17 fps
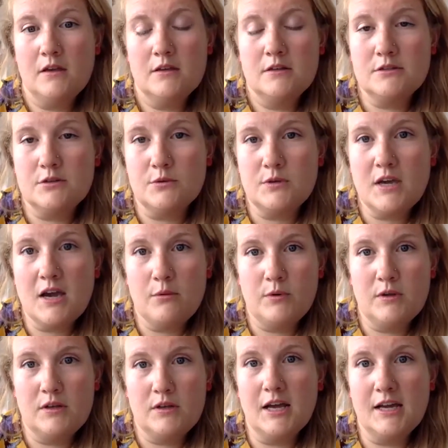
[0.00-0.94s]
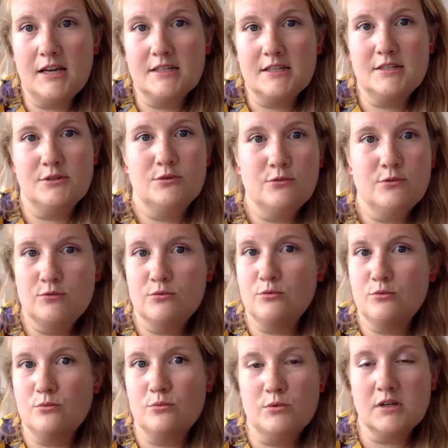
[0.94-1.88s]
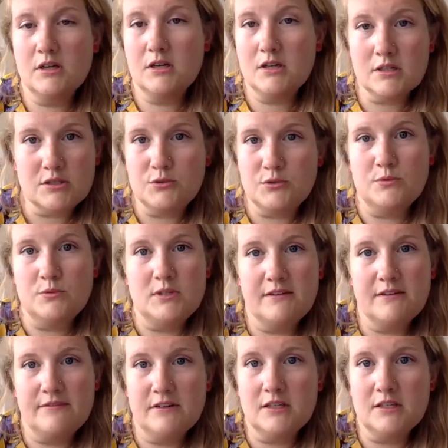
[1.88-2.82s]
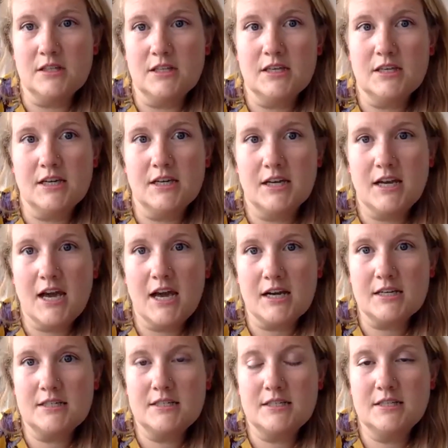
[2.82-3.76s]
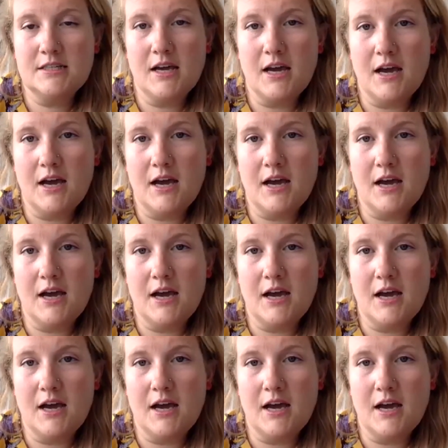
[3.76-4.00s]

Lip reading: So yeah, we'd like to definitely connect